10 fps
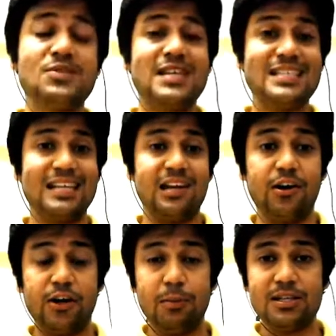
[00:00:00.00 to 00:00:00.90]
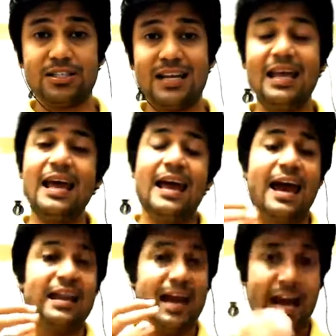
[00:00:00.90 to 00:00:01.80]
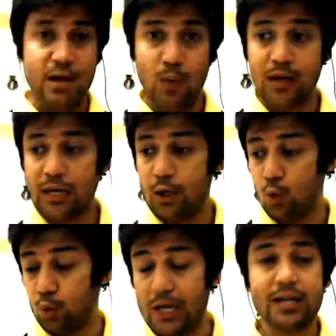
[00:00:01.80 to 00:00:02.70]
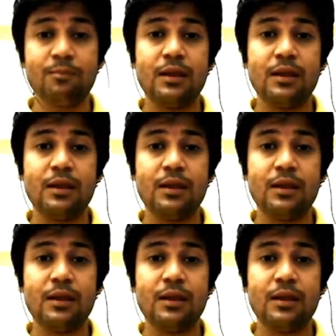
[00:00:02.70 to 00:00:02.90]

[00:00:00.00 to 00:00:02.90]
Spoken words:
is a learnable skill and anyone can do that.